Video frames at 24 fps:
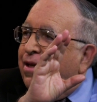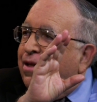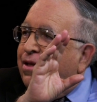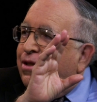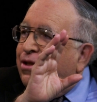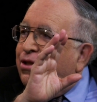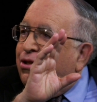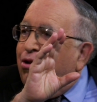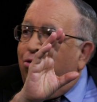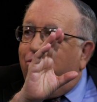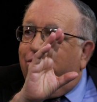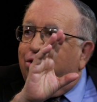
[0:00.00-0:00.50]

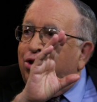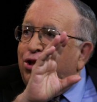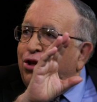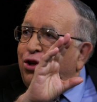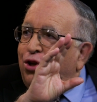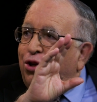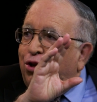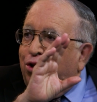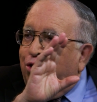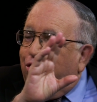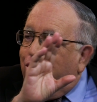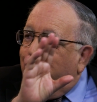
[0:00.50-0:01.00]
So
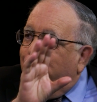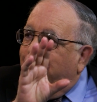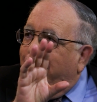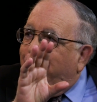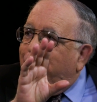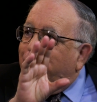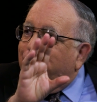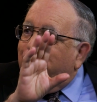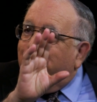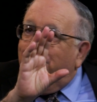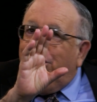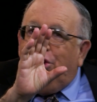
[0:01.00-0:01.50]
it
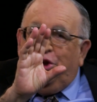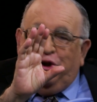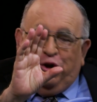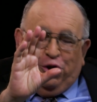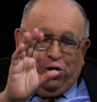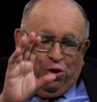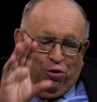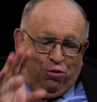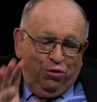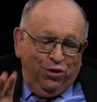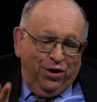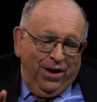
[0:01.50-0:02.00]
was a
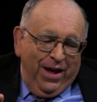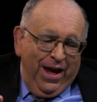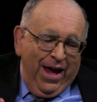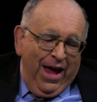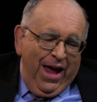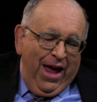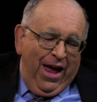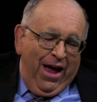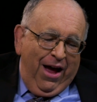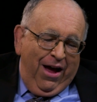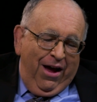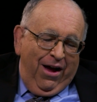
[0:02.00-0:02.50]
huge thing.
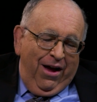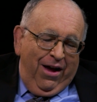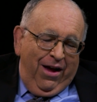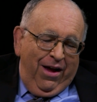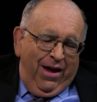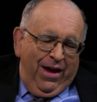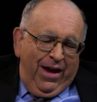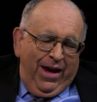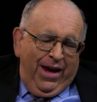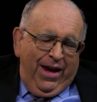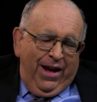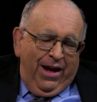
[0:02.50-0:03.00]

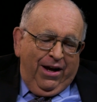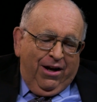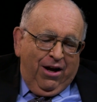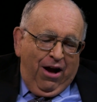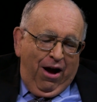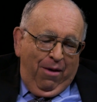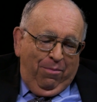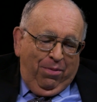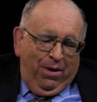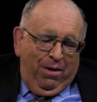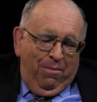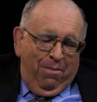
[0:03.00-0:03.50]
In a
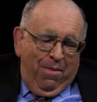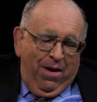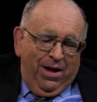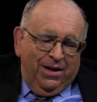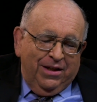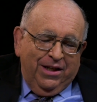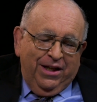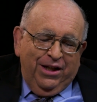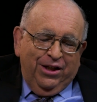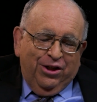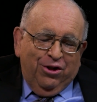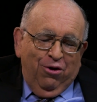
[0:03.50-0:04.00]
couple of
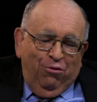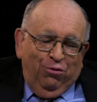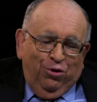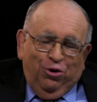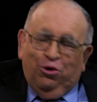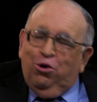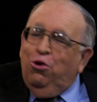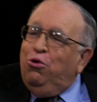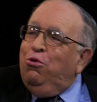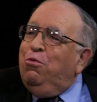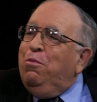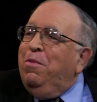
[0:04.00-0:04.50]
months, he sold
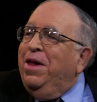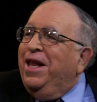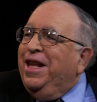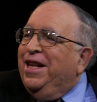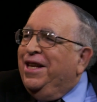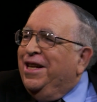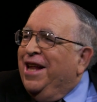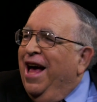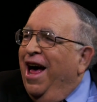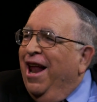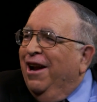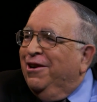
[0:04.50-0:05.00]
$2
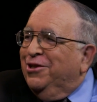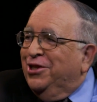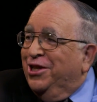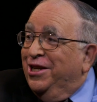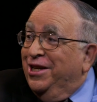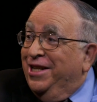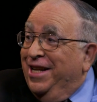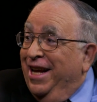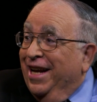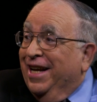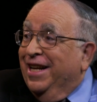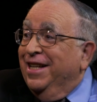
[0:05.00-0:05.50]
million
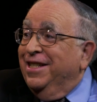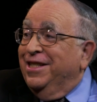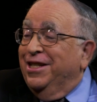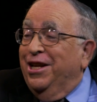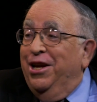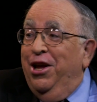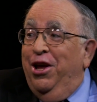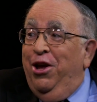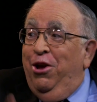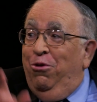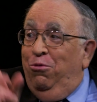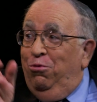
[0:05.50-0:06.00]
in tickets,
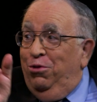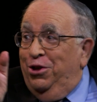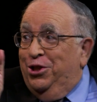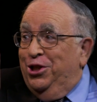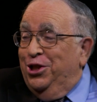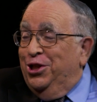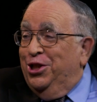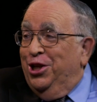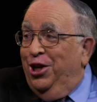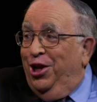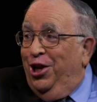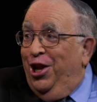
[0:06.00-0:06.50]
which
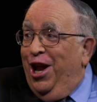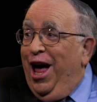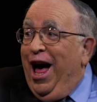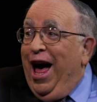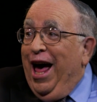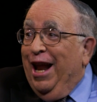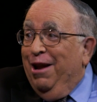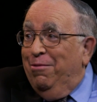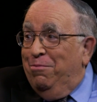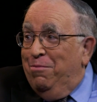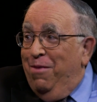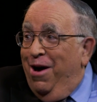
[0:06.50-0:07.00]
is a
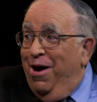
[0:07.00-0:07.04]
lot of